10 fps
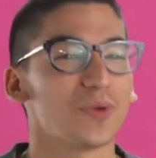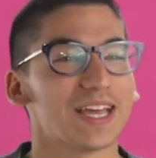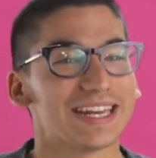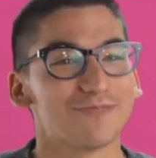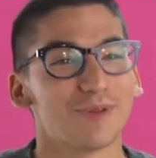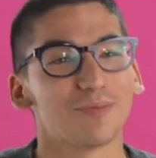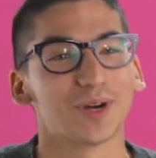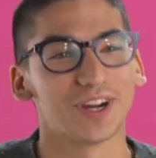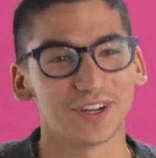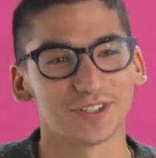any
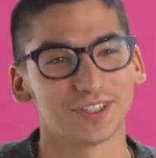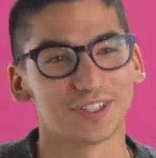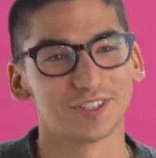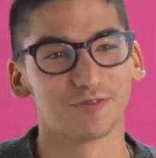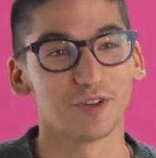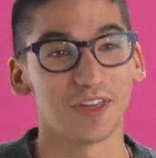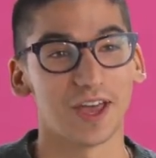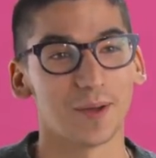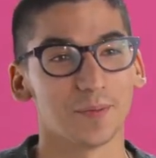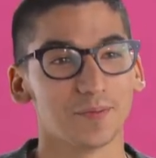repercussions for
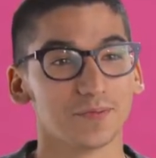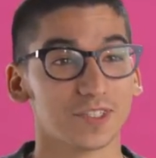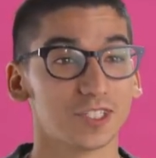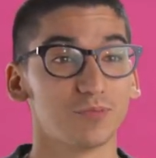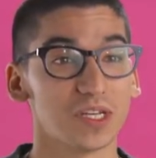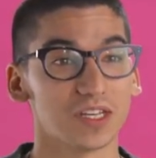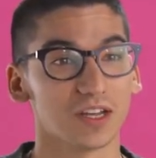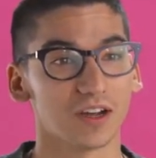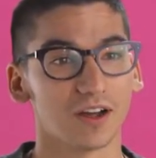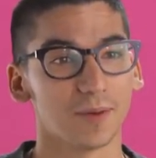them
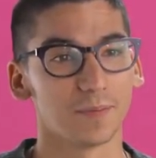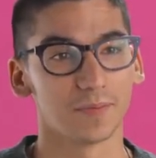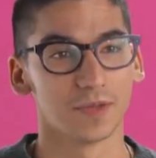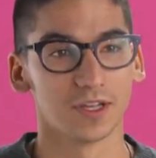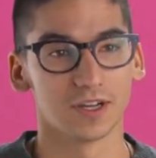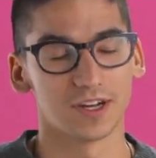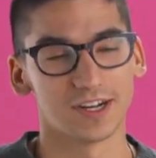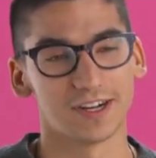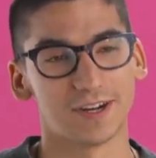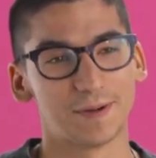speaking up
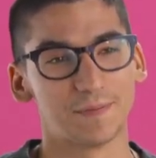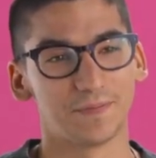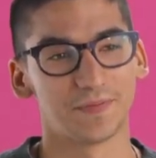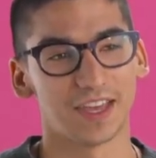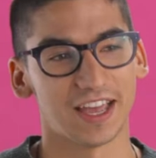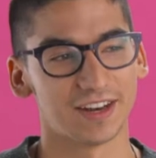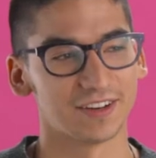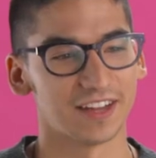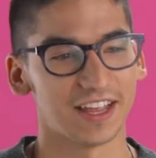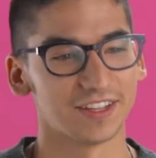
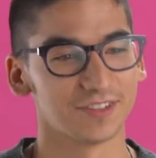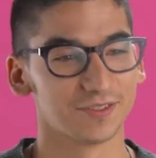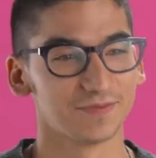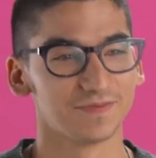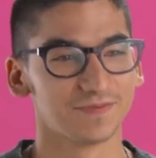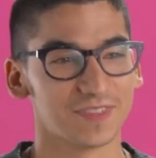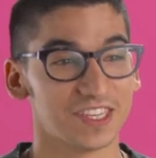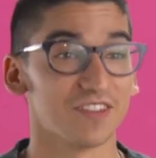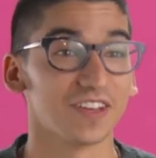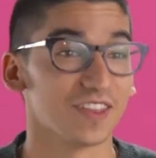and
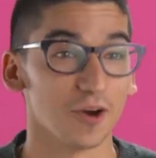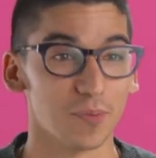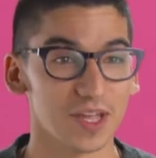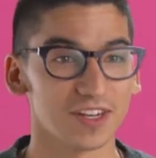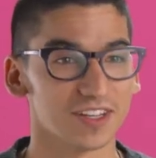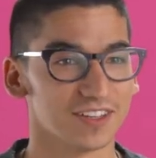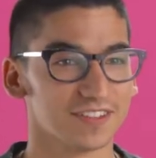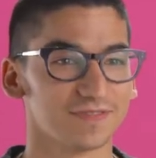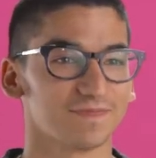giving their opinion.